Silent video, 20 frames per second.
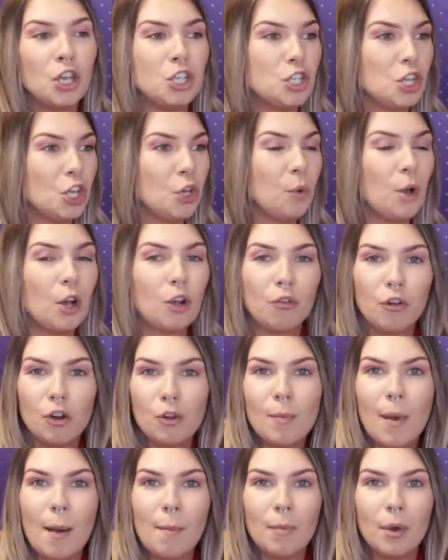to a
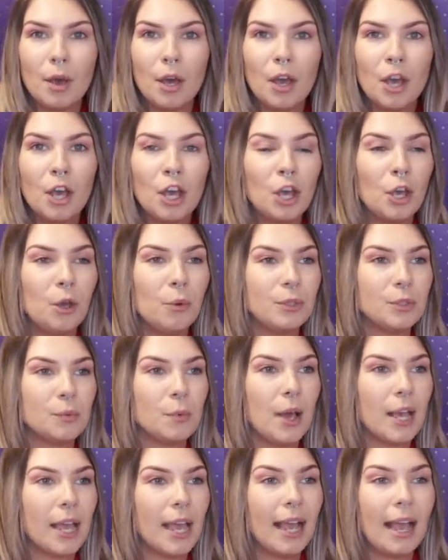crew member who is
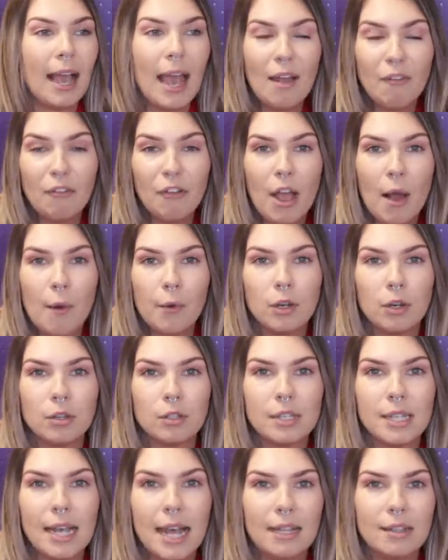working every hour
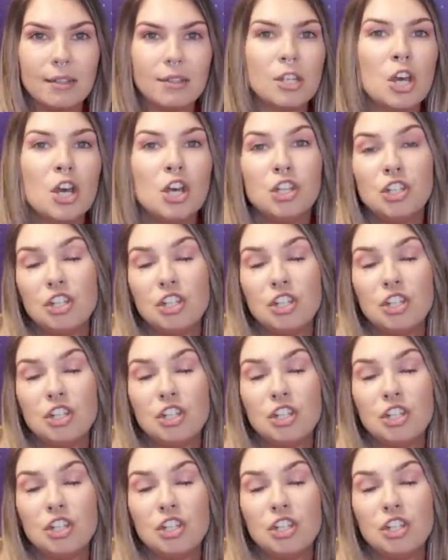God sends